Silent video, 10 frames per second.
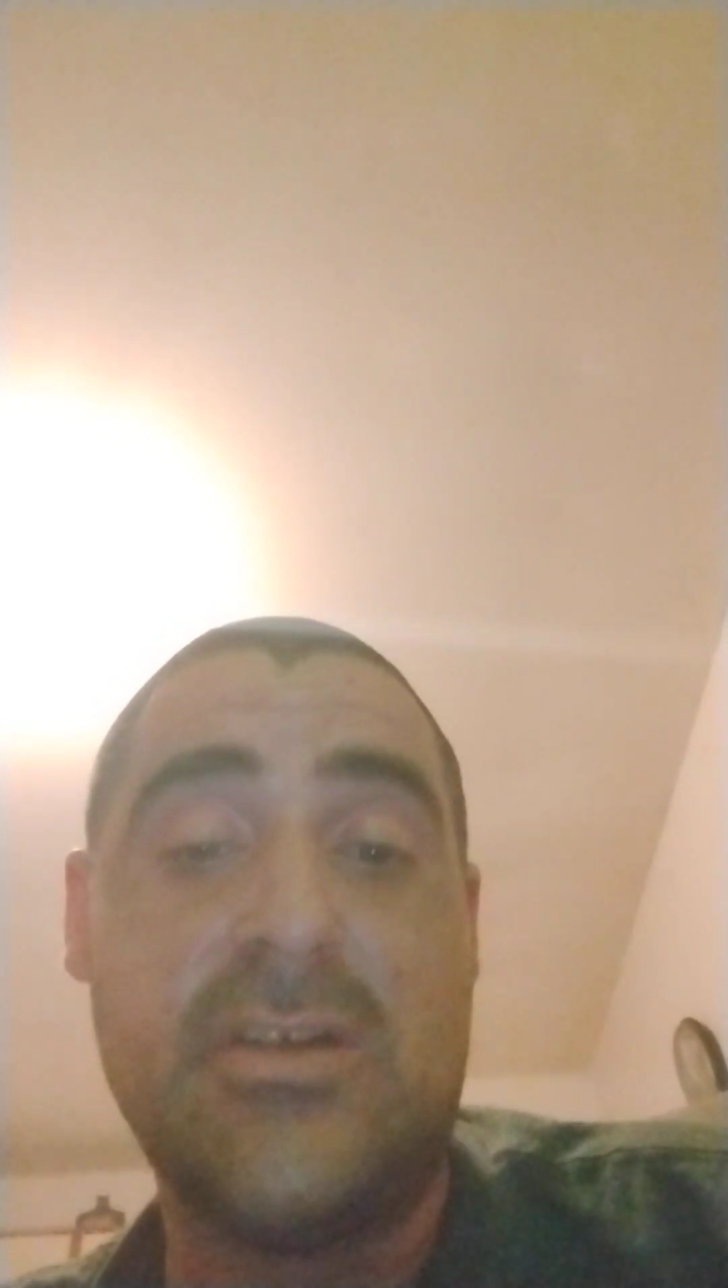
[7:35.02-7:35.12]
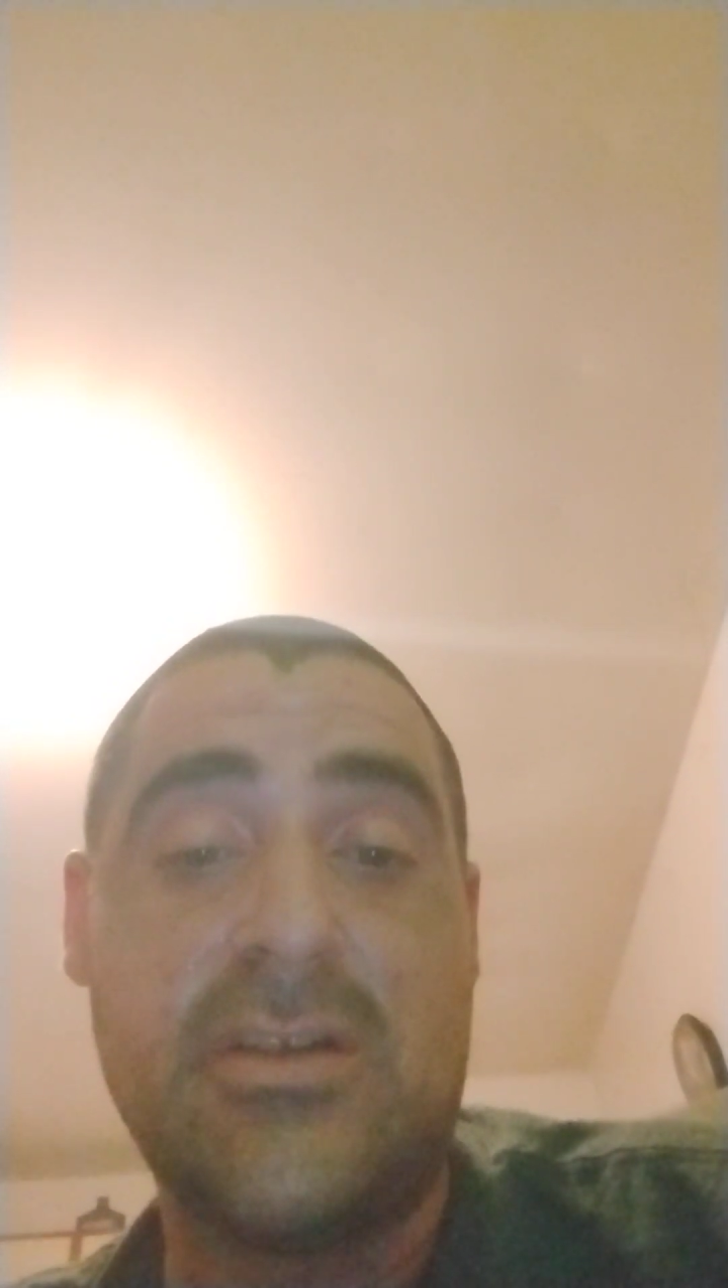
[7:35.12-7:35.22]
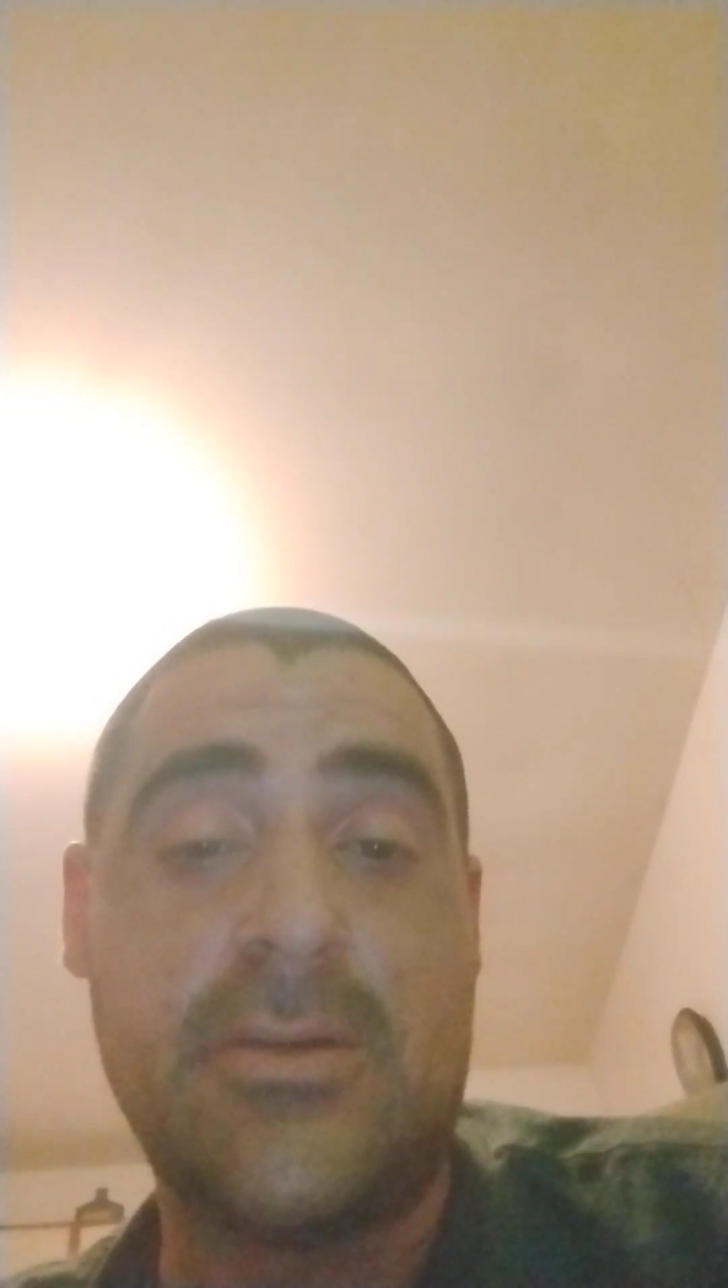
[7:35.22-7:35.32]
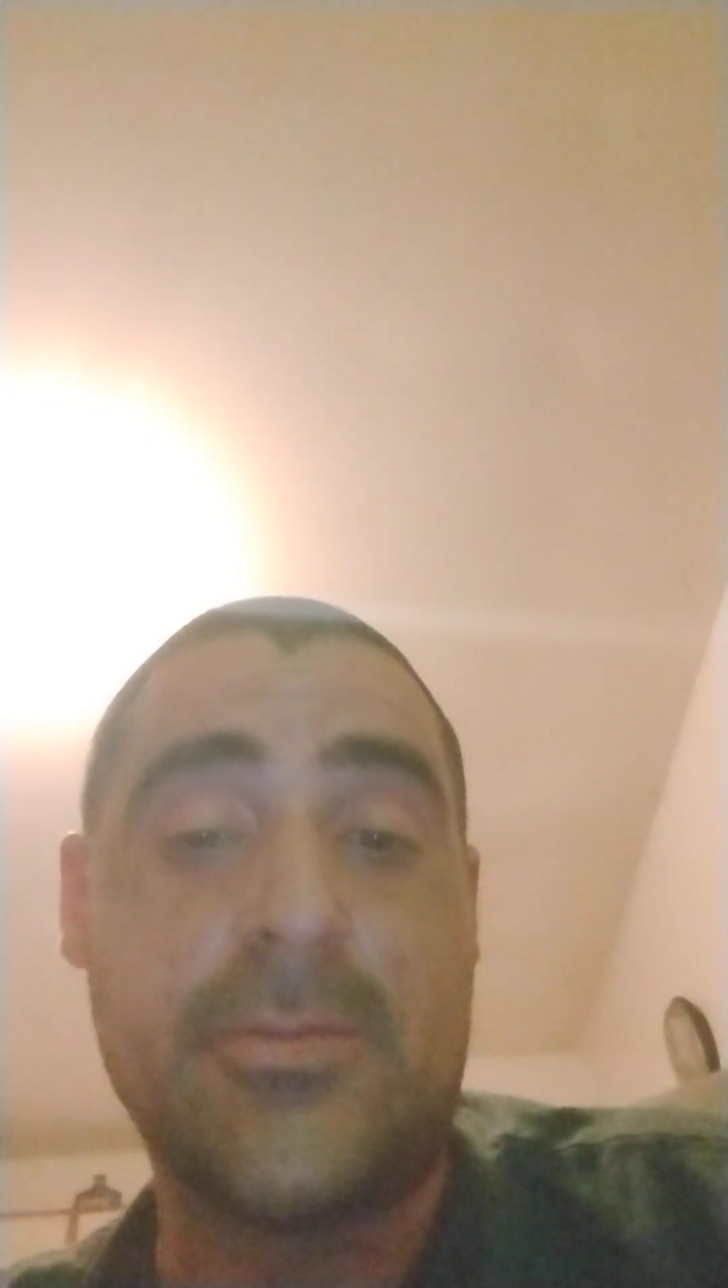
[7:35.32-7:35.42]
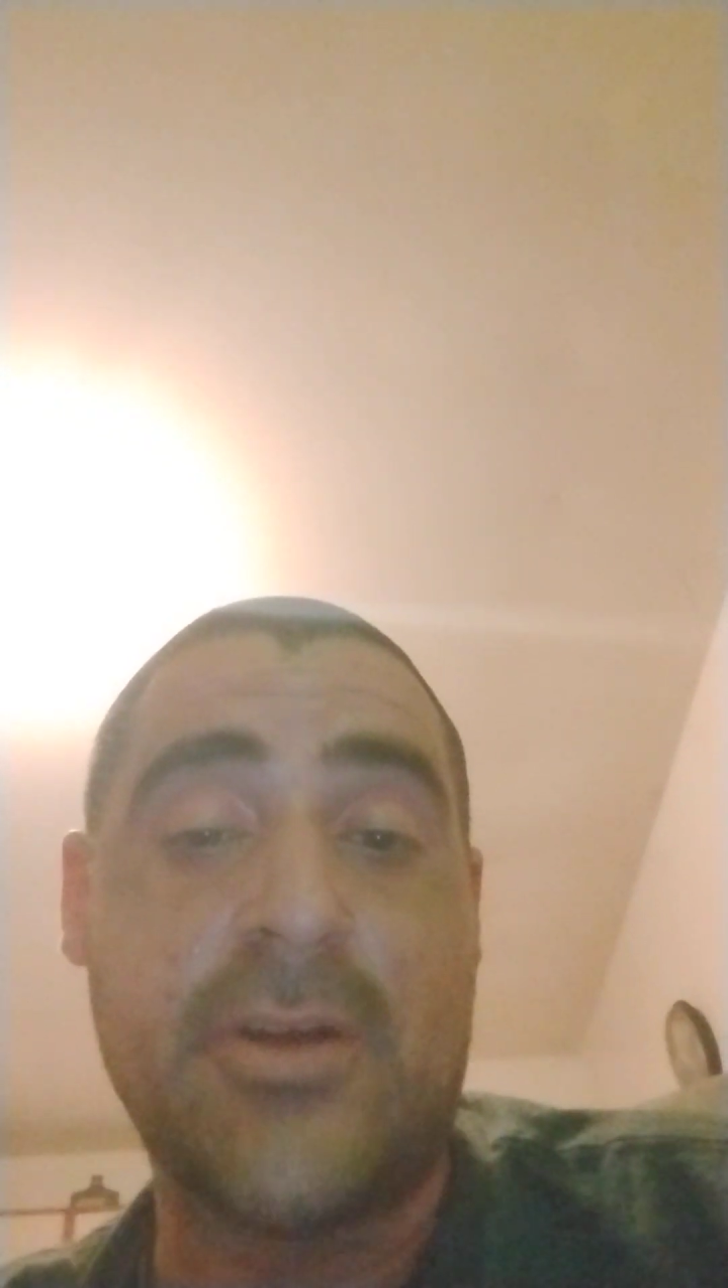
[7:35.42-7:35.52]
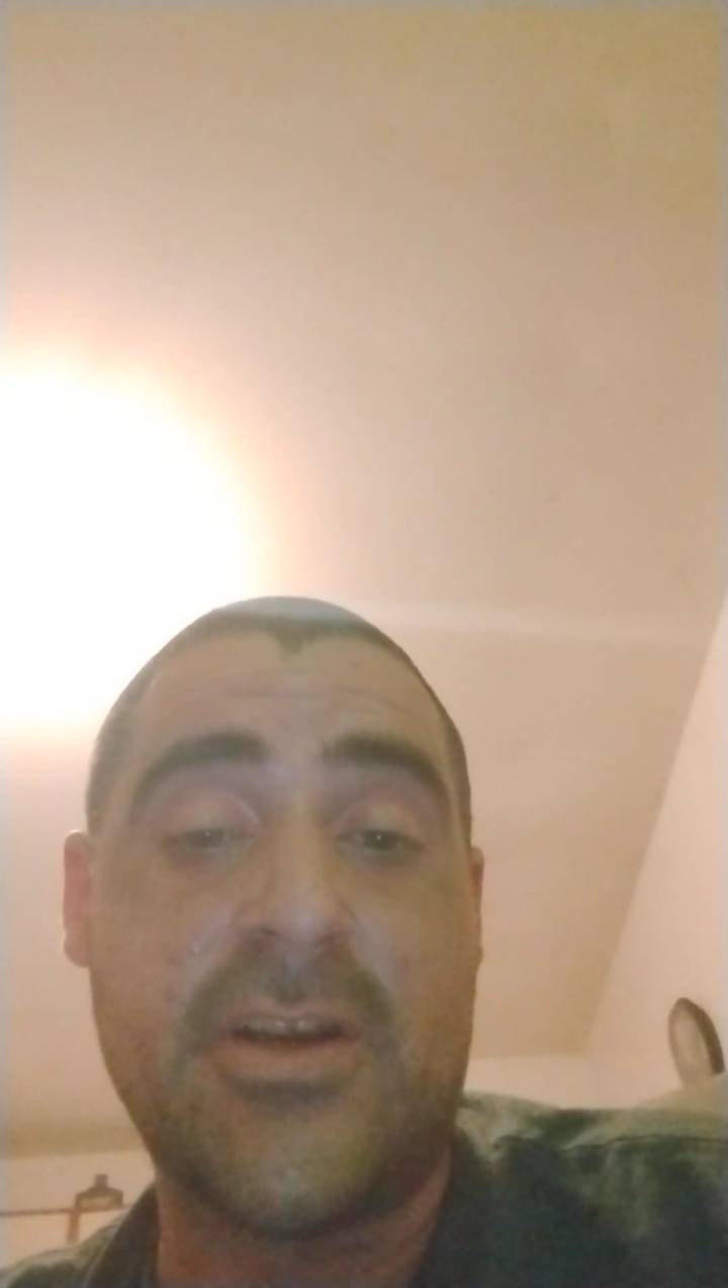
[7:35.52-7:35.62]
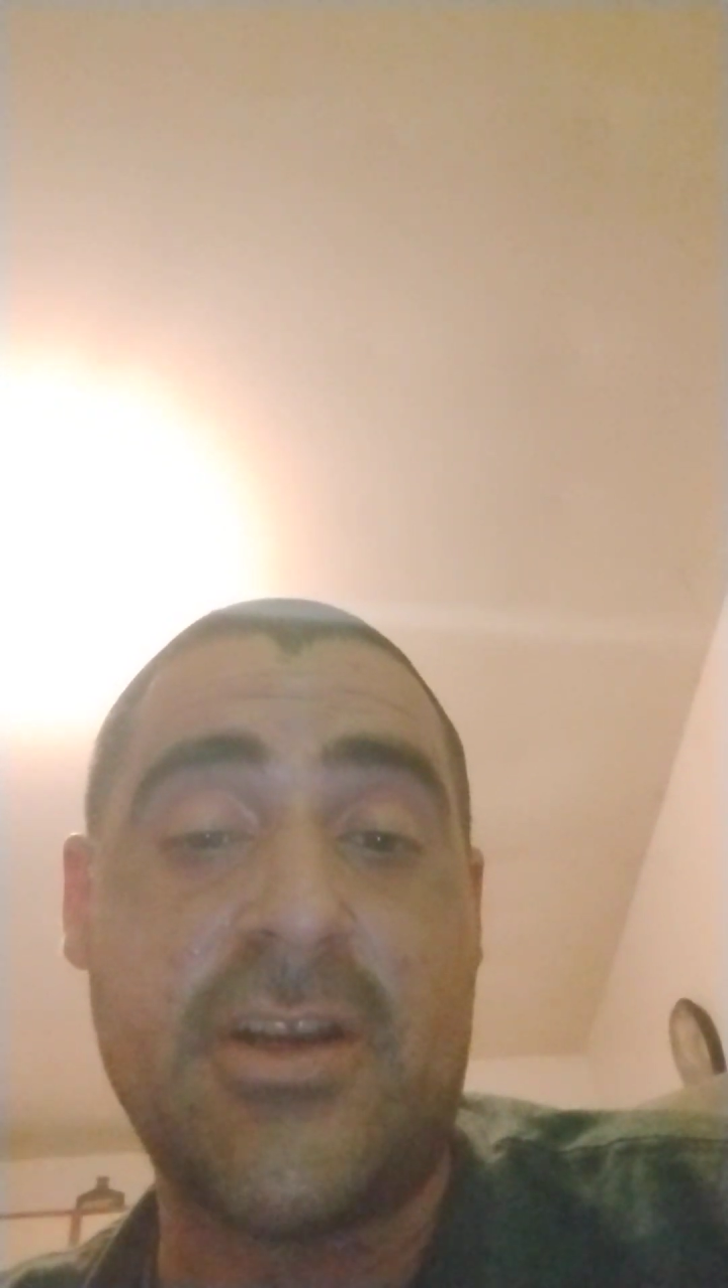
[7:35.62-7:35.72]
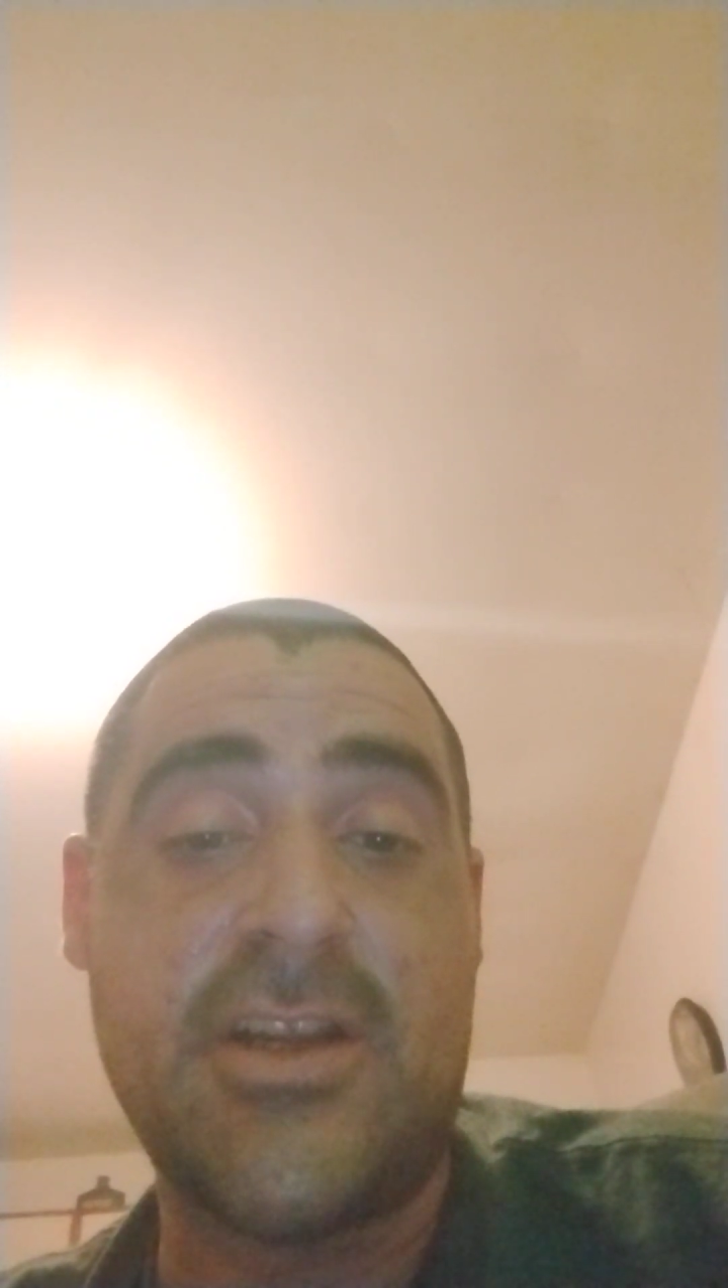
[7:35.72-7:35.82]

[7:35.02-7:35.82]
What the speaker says: upgrade an